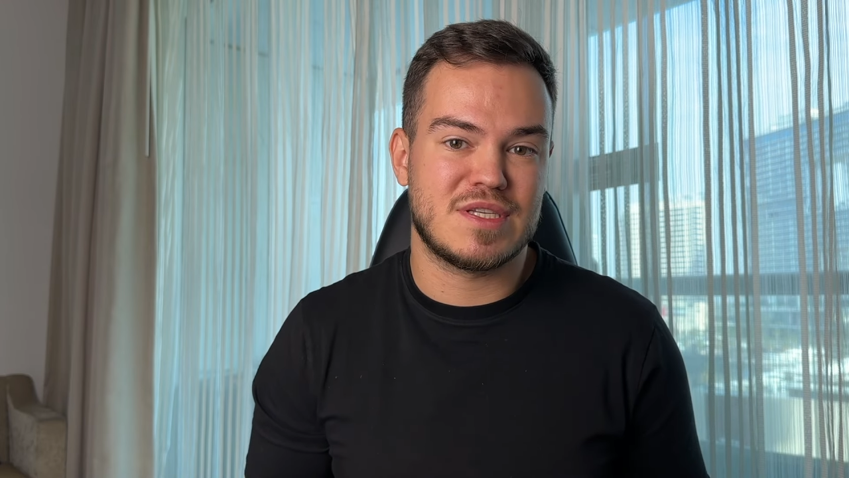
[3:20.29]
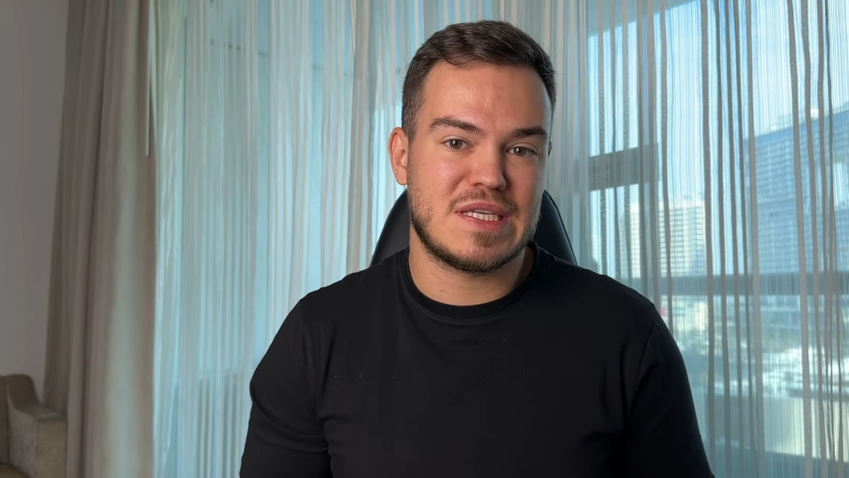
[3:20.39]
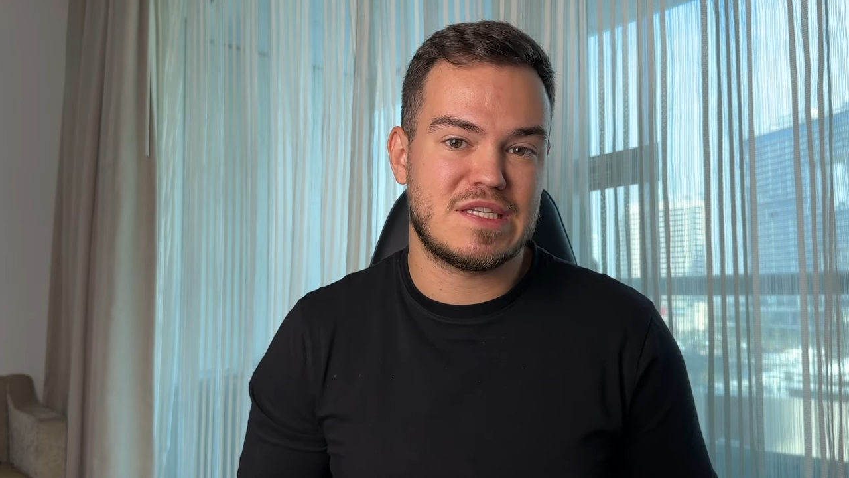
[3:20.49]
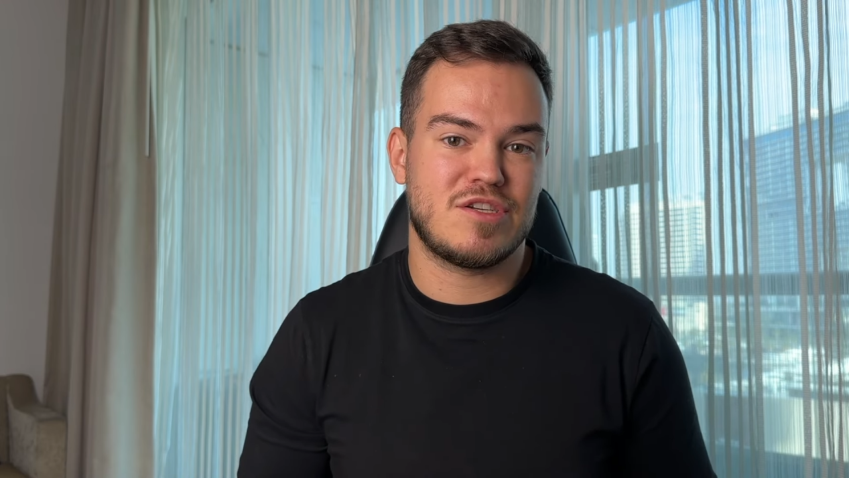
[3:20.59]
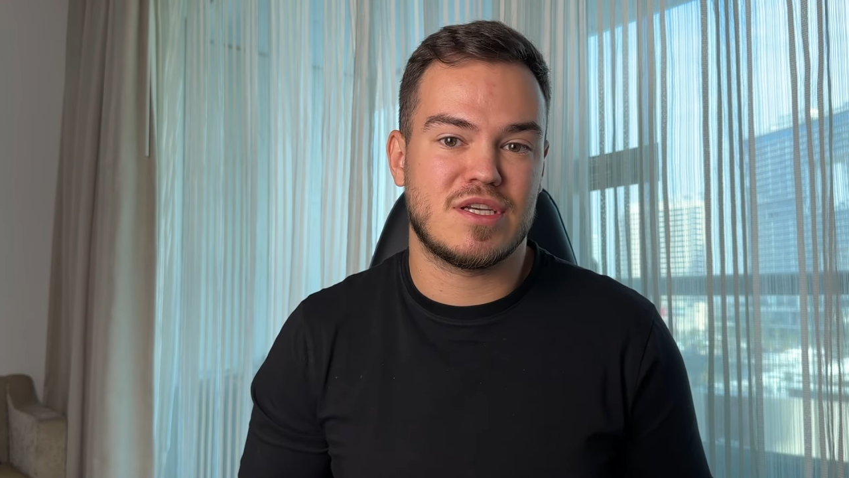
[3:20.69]

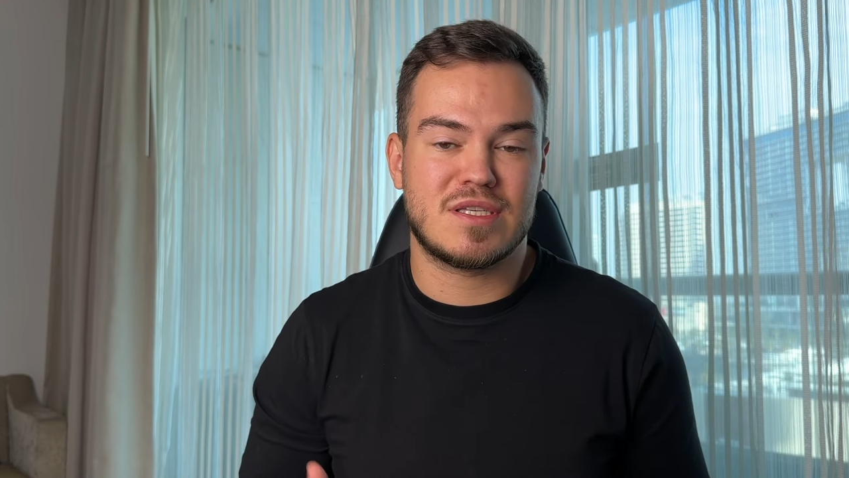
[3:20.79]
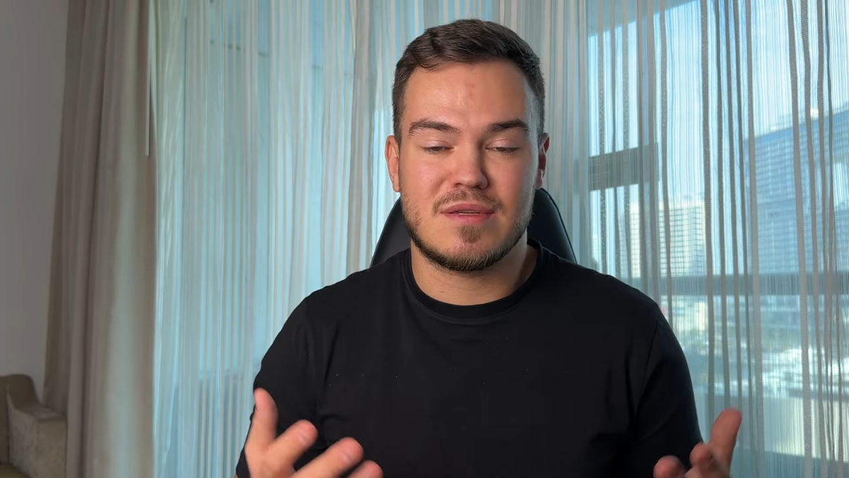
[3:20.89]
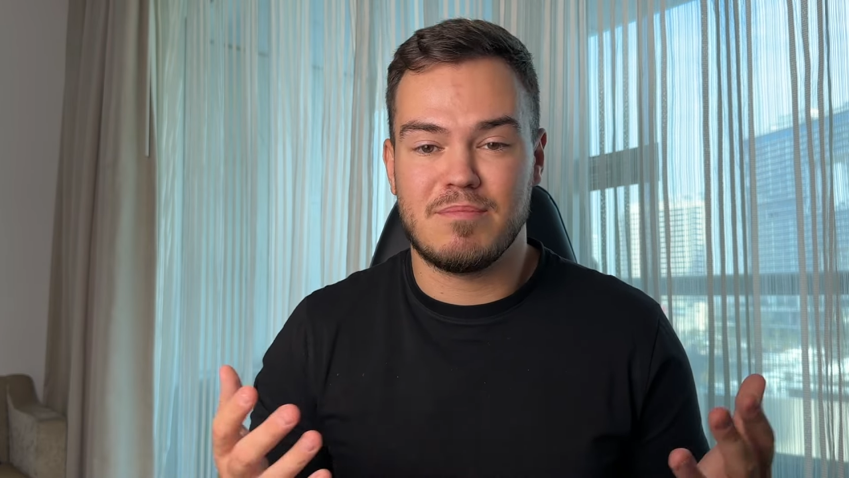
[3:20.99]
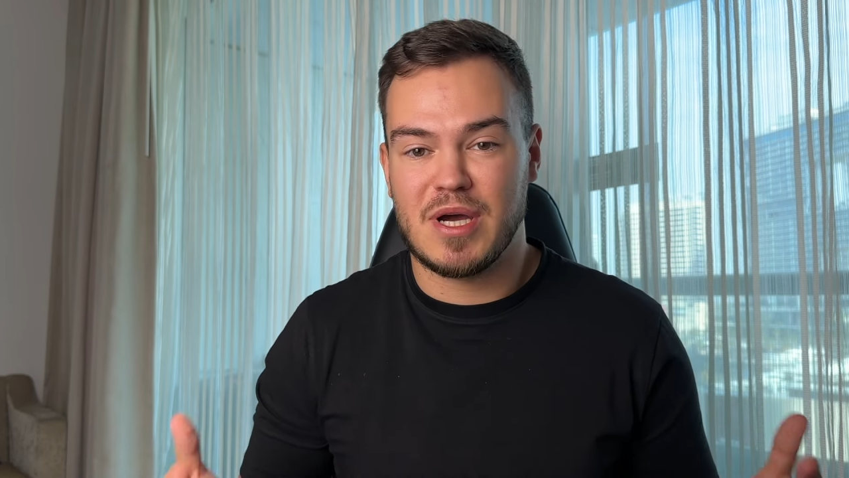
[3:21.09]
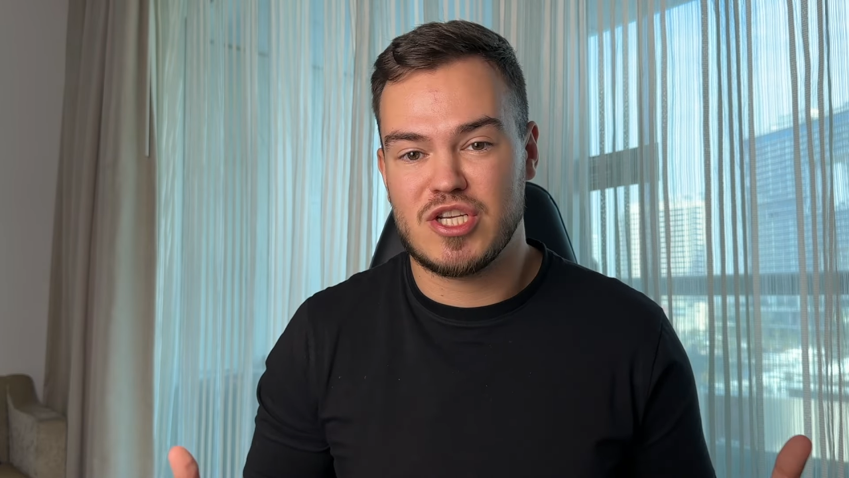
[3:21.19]
it's
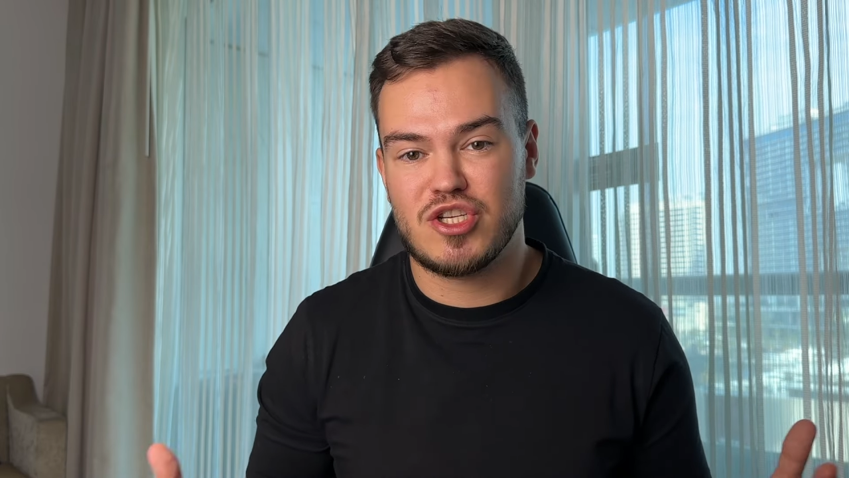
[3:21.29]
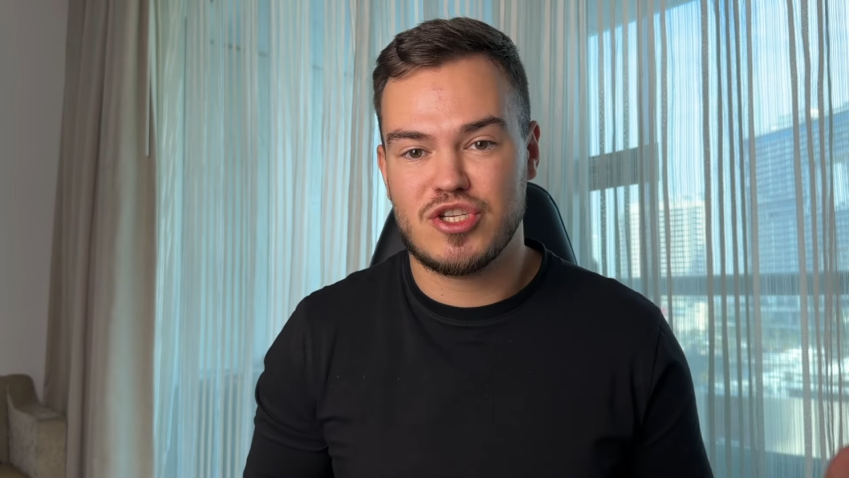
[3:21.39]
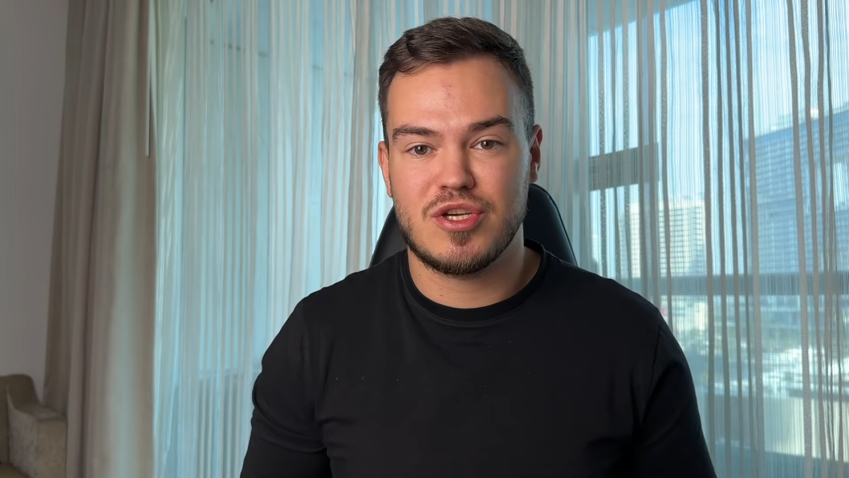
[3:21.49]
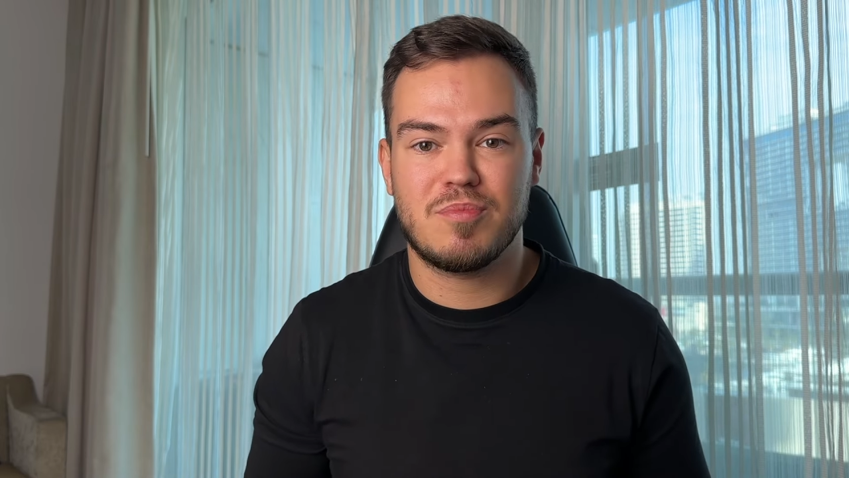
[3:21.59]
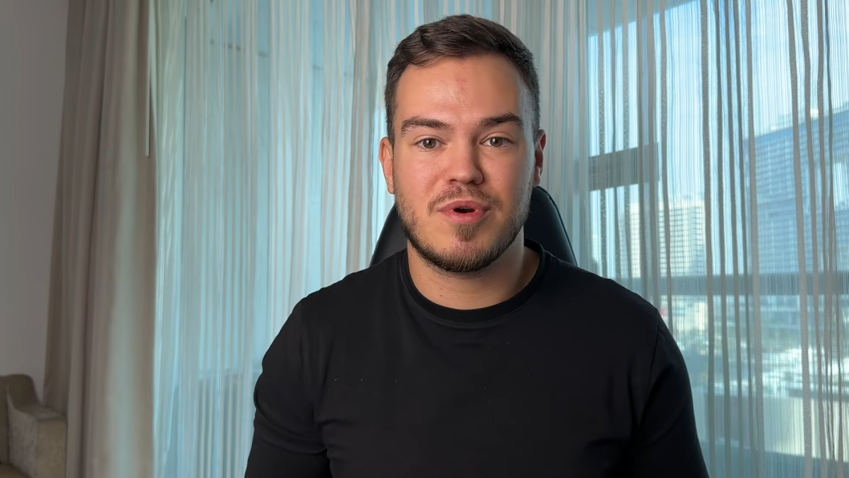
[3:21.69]
just much
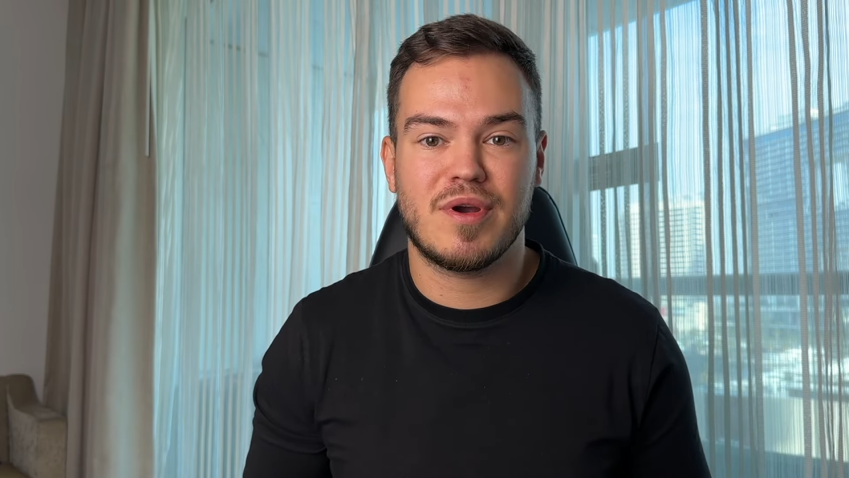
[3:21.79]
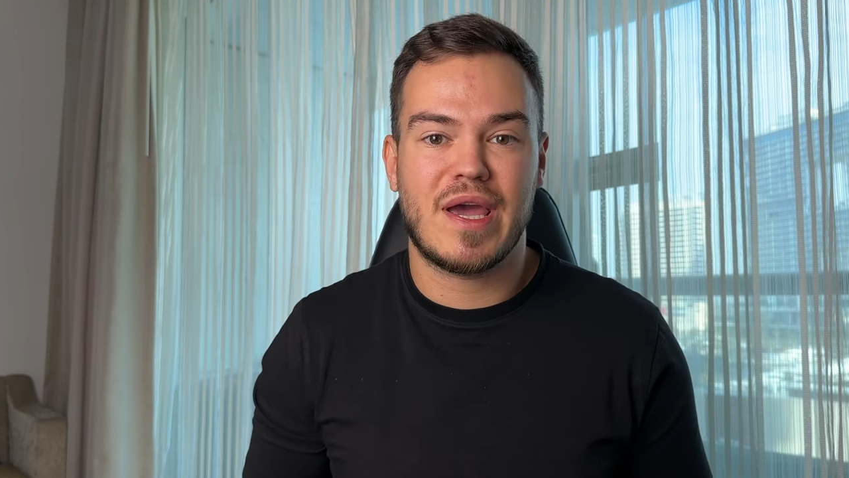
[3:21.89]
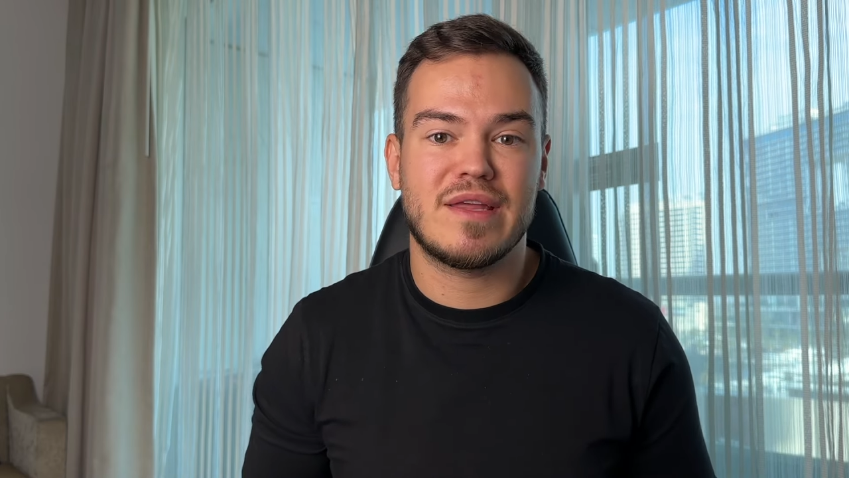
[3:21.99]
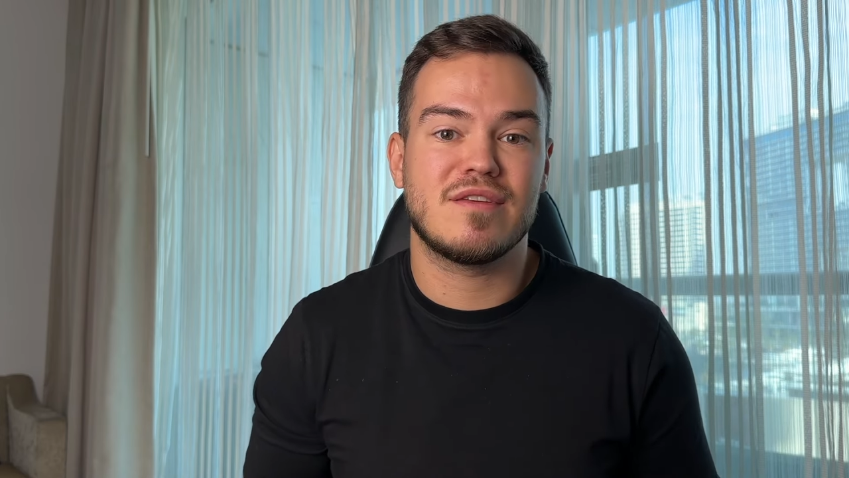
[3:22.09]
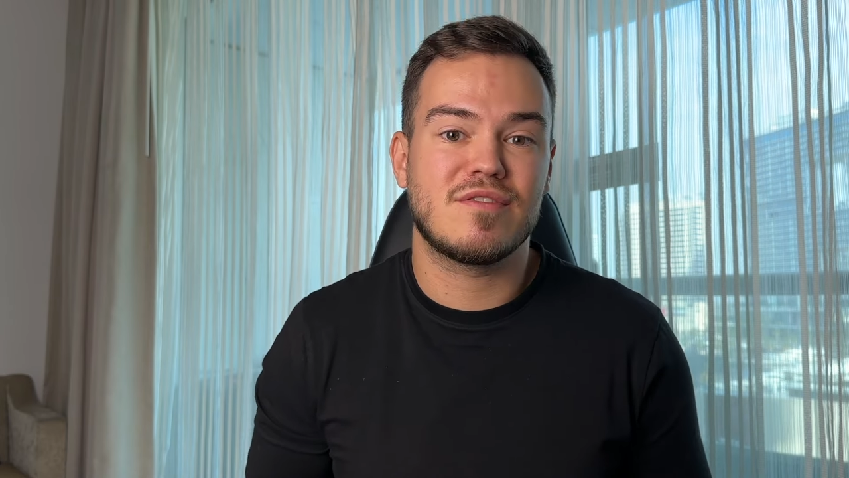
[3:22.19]
cheaper
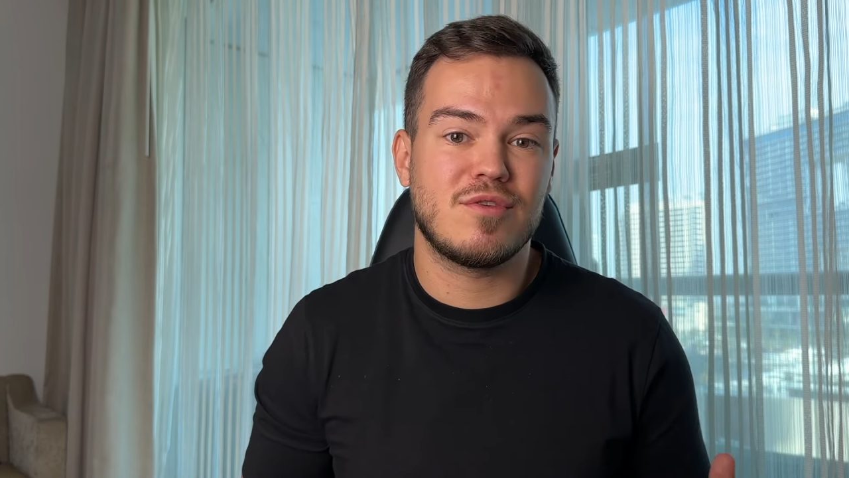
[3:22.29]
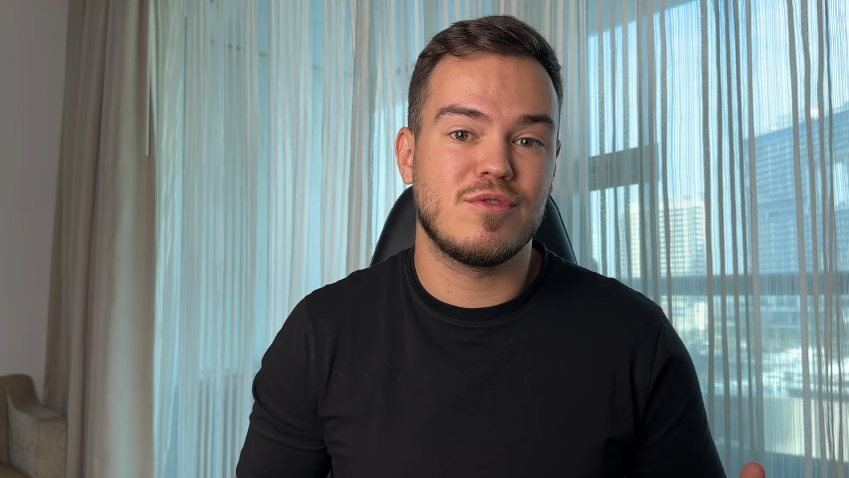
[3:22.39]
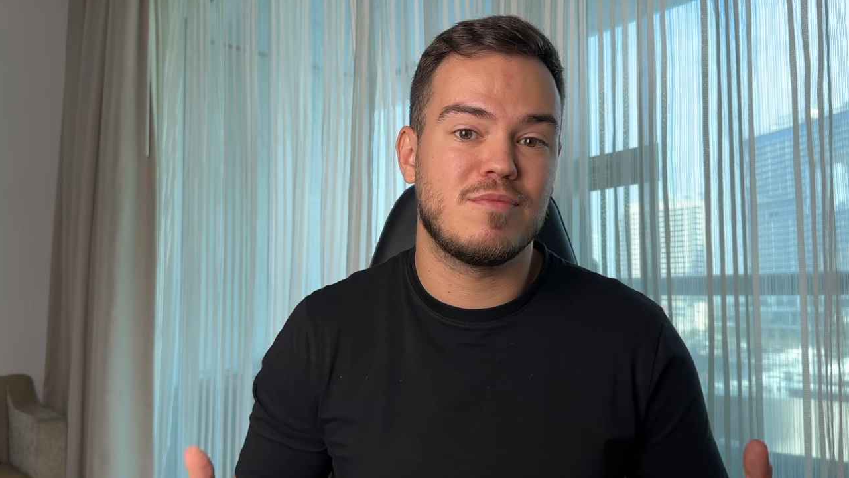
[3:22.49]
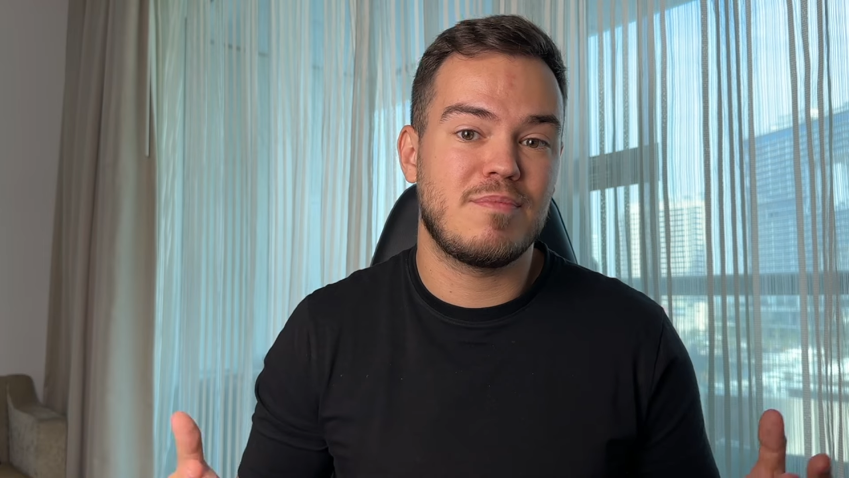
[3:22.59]
and it could